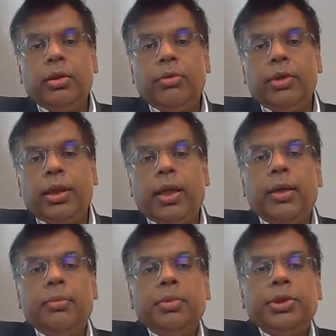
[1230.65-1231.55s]
over
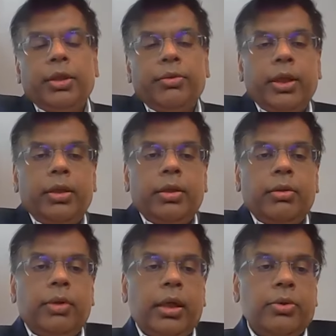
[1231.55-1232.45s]
time generate the
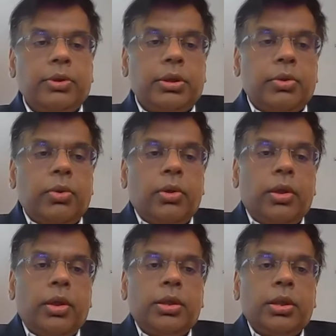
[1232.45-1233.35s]
requisite
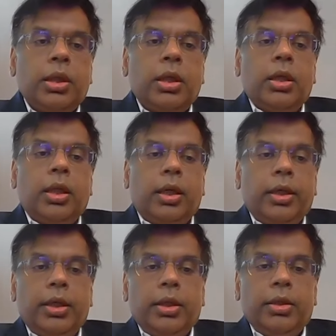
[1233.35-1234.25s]
orders that are
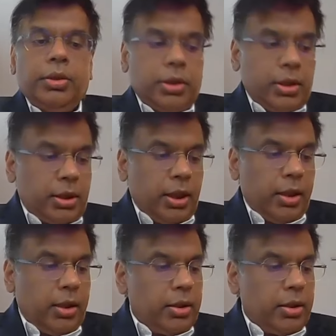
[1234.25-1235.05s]
needed to sustain